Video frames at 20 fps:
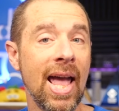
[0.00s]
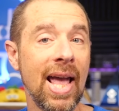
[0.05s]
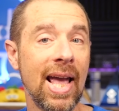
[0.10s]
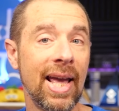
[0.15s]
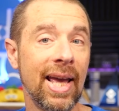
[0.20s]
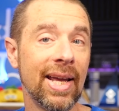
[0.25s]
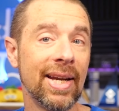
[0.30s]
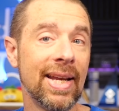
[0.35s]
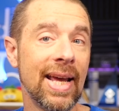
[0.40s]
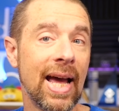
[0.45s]

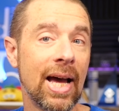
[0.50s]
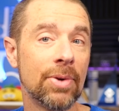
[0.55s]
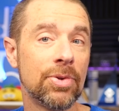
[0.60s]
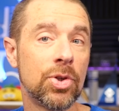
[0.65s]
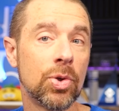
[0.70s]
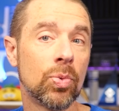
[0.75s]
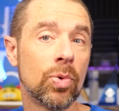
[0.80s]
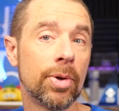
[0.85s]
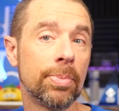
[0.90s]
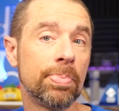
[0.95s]
and how
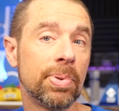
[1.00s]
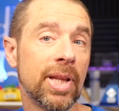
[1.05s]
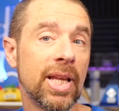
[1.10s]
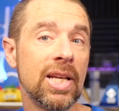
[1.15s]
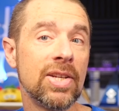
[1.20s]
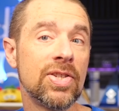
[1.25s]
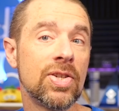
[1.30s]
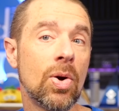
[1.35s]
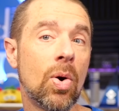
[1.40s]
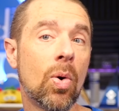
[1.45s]
to
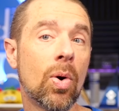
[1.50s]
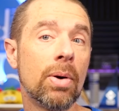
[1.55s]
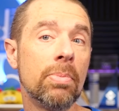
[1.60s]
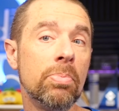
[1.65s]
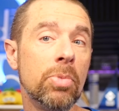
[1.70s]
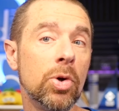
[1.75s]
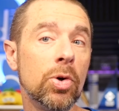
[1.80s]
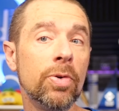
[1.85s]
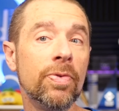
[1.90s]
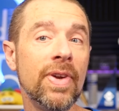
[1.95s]
replace or
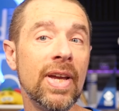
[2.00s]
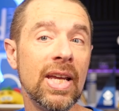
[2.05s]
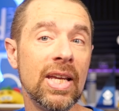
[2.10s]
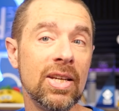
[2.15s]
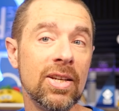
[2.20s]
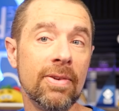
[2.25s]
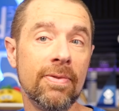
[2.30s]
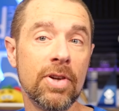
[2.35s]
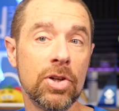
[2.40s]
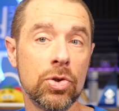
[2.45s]
move
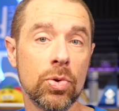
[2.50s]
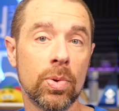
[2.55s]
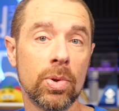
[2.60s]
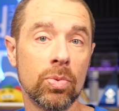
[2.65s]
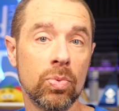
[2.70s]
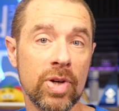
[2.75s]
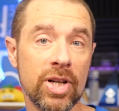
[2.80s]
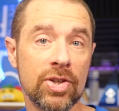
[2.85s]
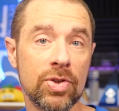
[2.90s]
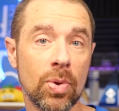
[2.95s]
individual
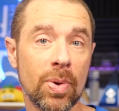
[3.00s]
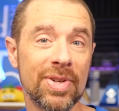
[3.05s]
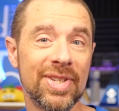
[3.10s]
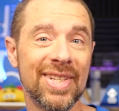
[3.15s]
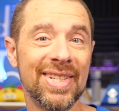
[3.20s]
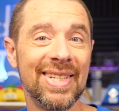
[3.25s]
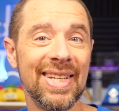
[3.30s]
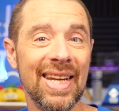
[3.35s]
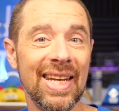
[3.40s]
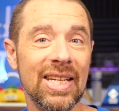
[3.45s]

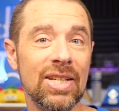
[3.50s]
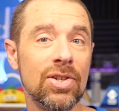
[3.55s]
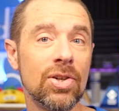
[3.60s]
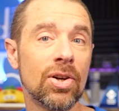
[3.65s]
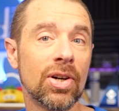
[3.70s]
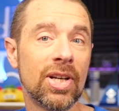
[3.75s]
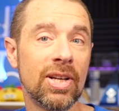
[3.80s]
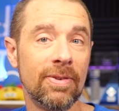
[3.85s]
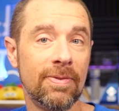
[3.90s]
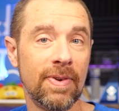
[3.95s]
resources in
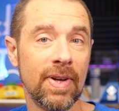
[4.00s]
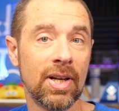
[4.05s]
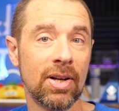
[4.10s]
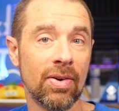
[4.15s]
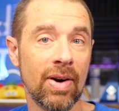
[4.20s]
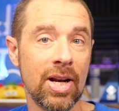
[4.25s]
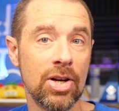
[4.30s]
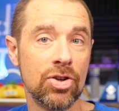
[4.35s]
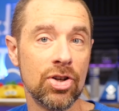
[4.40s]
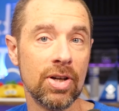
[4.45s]
your
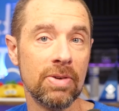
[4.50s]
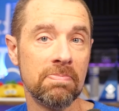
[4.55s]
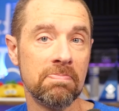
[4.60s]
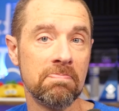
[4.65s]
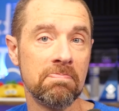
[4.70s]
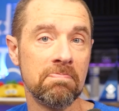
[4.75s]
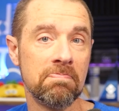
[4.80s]
configuration.